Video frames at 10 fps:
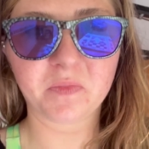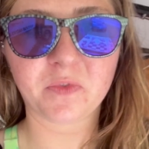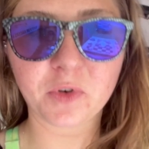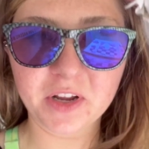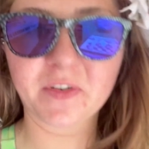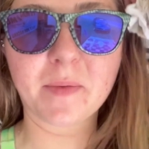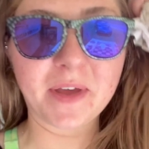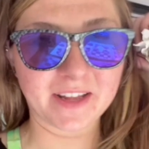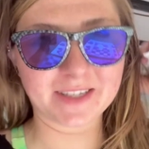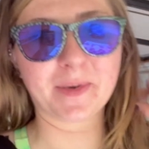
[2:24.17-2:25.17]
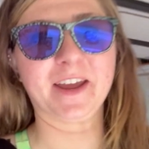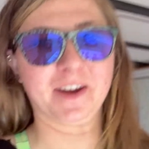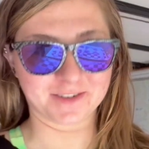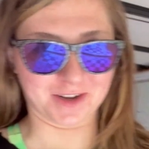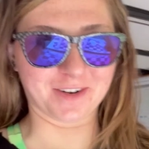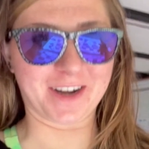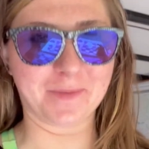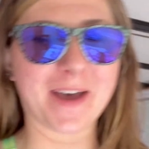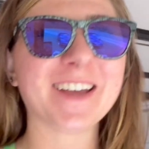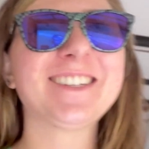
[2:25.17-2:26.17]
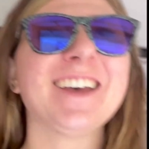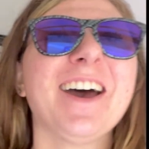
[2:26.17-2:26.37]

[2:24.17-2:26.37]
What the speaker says: 45 minutes and my hair is already a mess.